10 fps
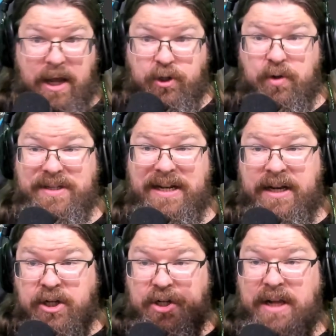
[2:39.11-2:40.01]
as soon as it
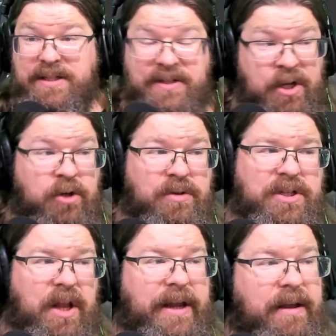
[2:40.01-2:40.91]
initiates, he's going to do
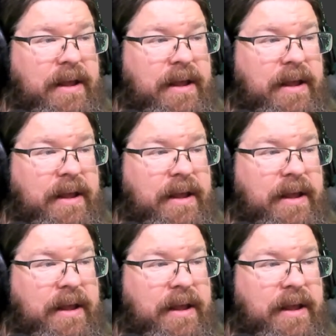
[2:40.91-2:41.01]
just like,